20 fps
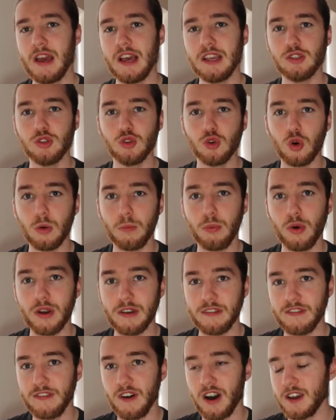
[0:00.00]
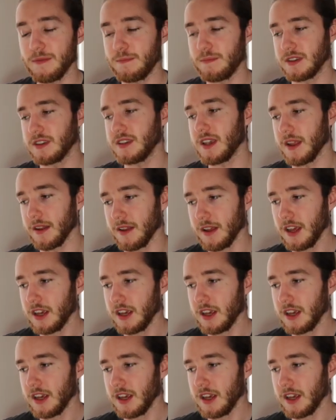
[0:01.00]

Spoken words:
is 0.5%.